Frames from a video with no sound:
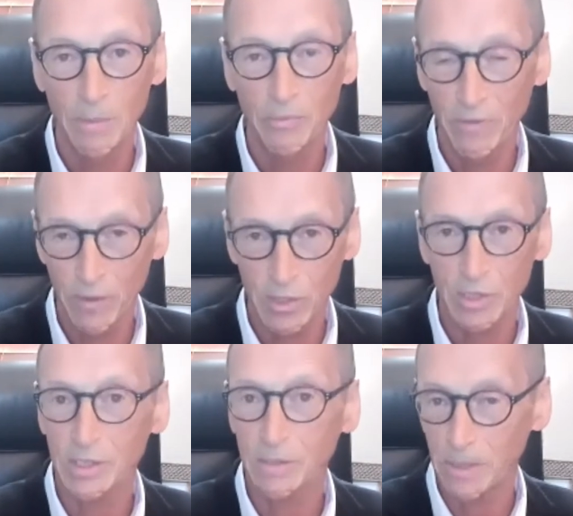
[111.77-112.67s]

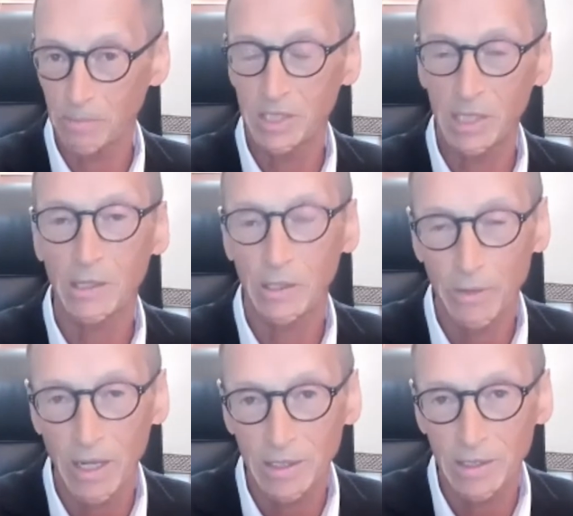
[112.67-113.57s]
privileges, particularly
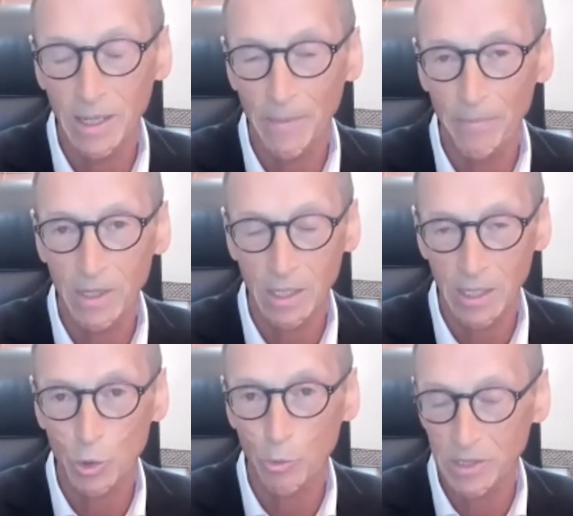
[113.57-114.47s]
around
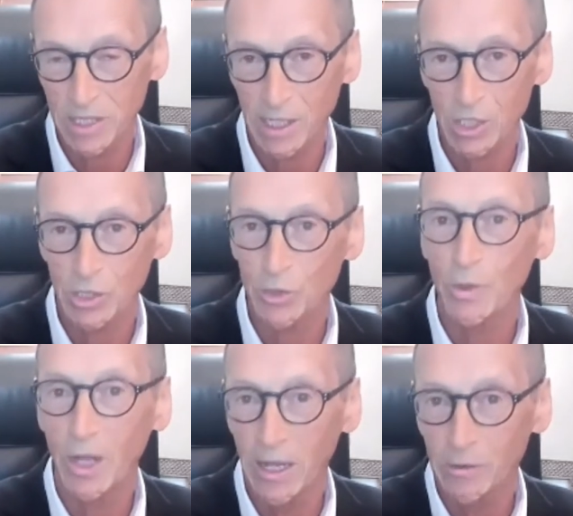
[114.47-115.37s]
intellectual protection, to
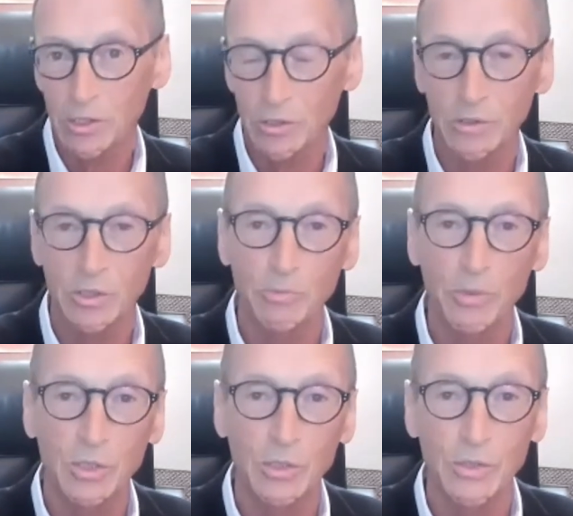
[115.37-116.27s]
allow us to
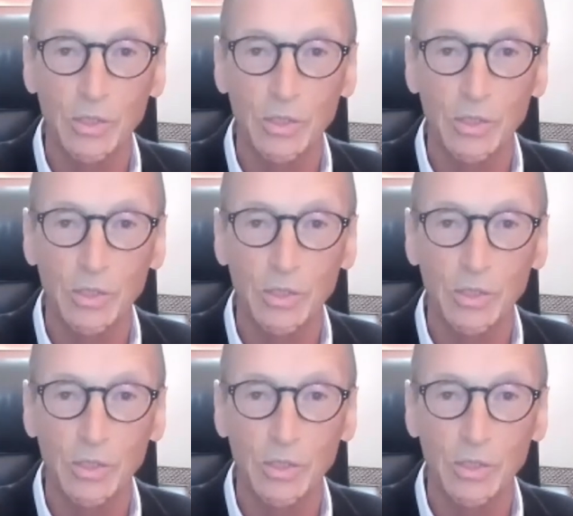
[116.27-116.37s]
pursue